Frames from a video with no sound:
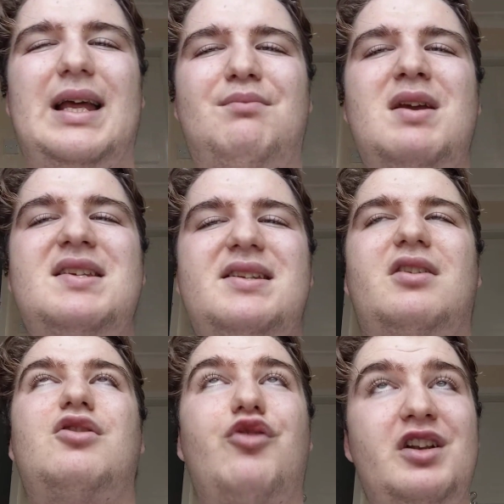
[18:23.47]
Mr.
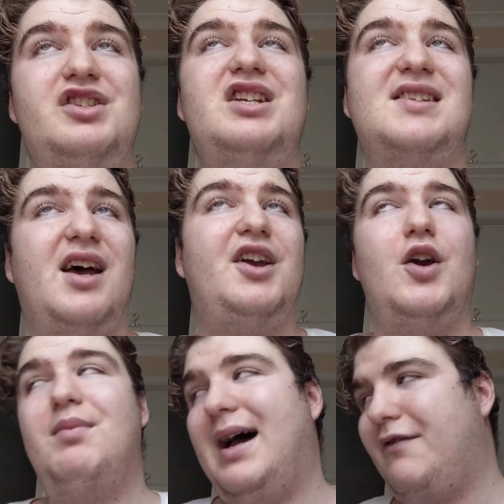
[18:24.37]
Cringy
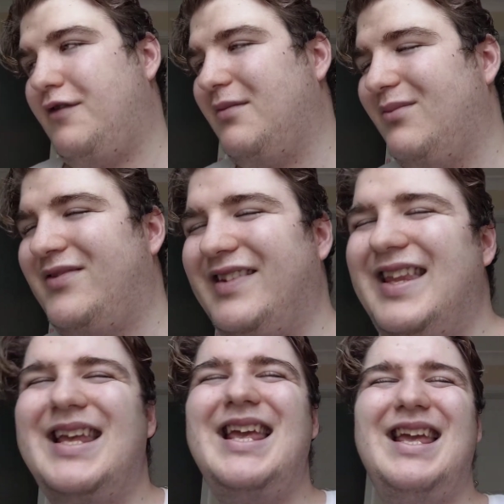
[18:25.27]
Psychopath.
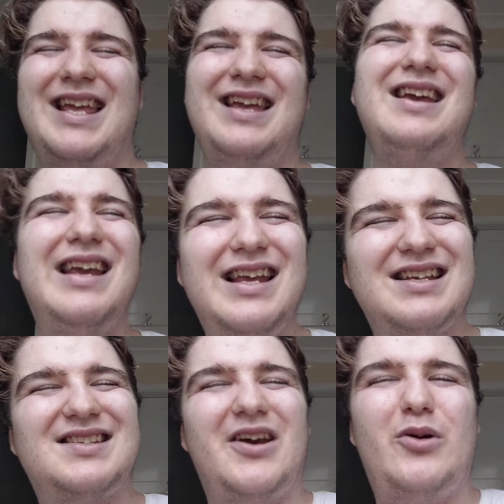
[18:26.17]

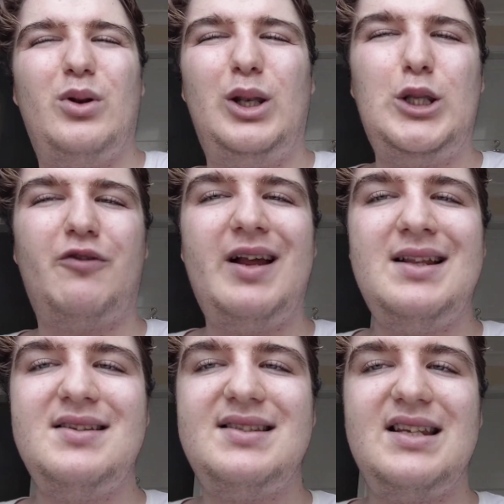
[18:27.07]
So
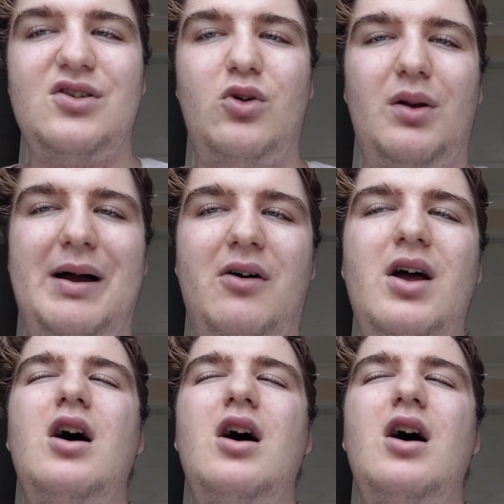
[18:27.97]
Lorenz is all about